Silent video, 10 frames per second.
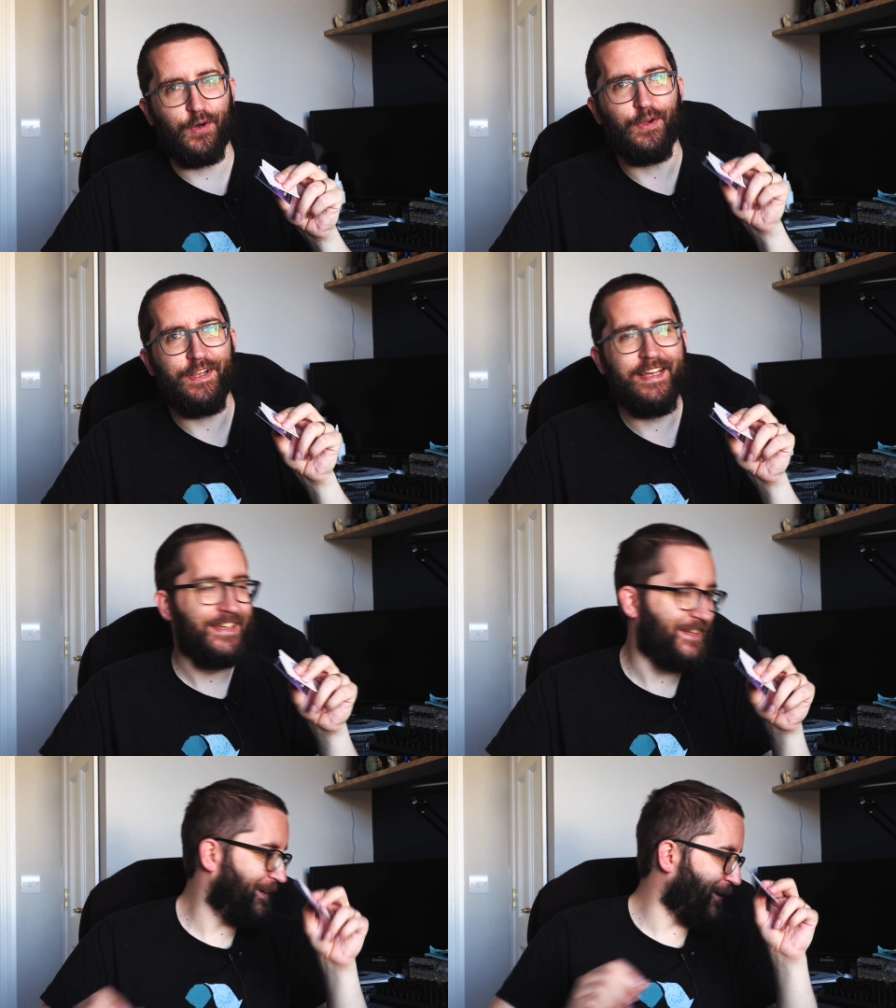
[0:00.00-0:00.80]
all
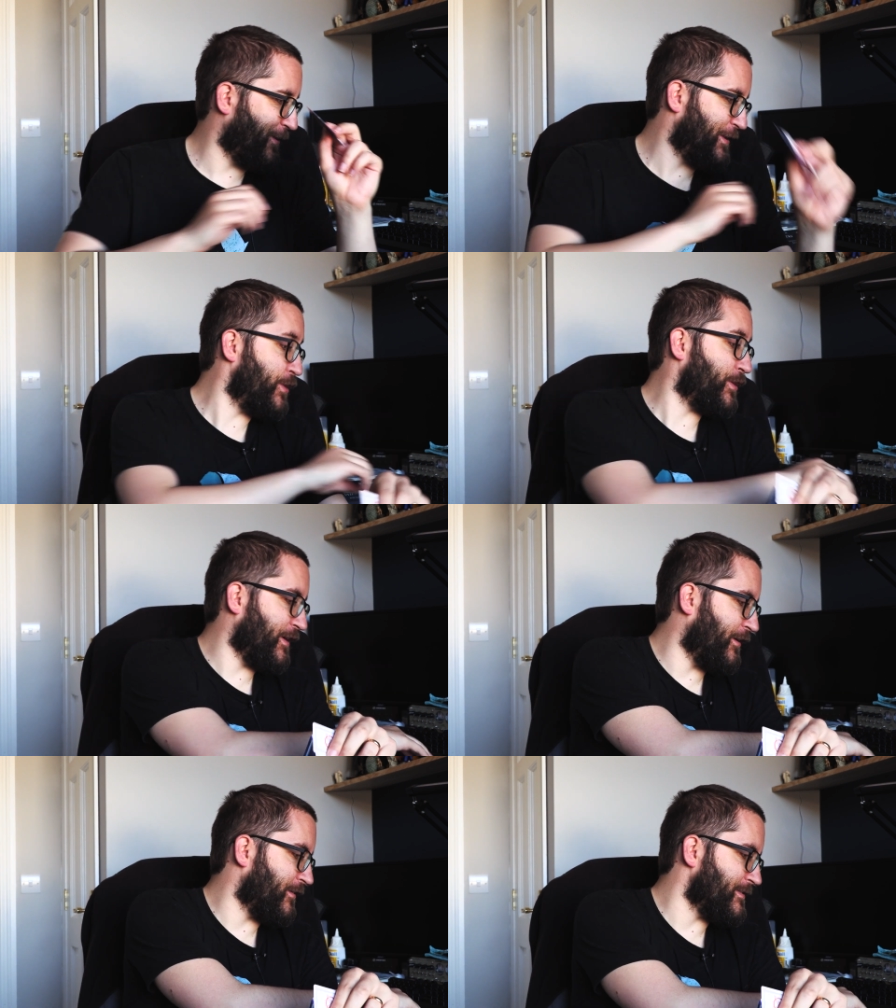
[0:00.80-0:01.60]
are the unit
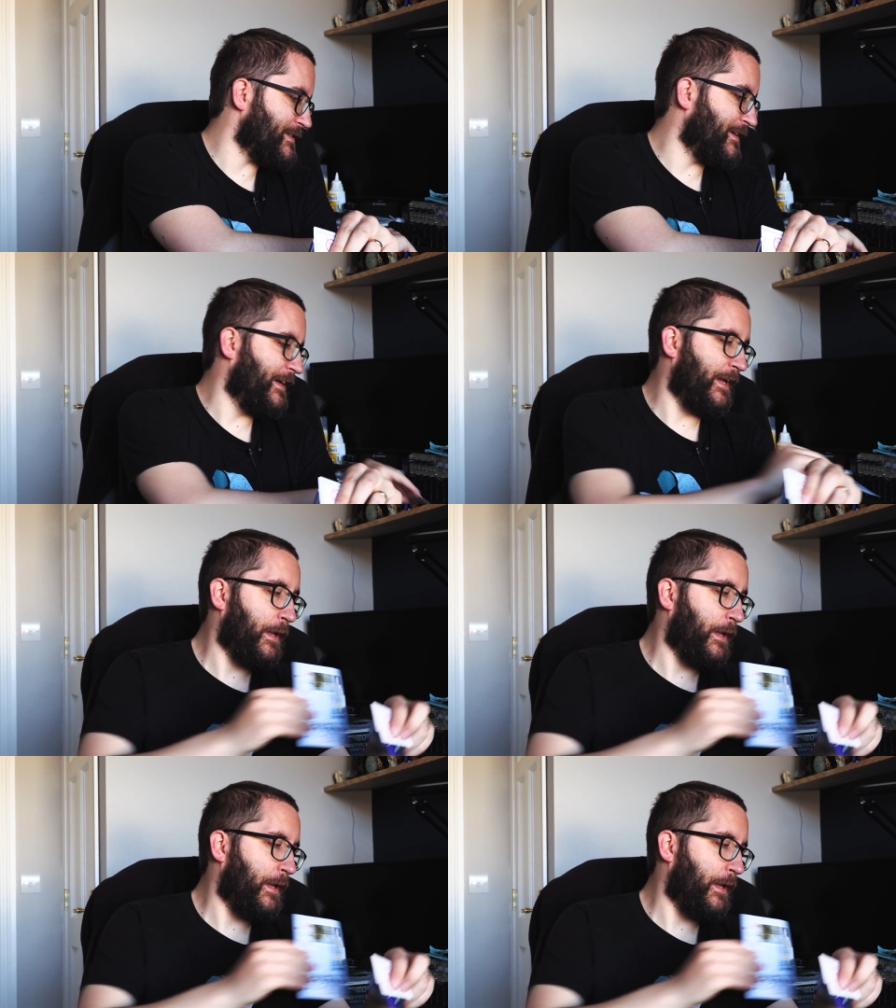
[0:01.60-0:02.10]
cards,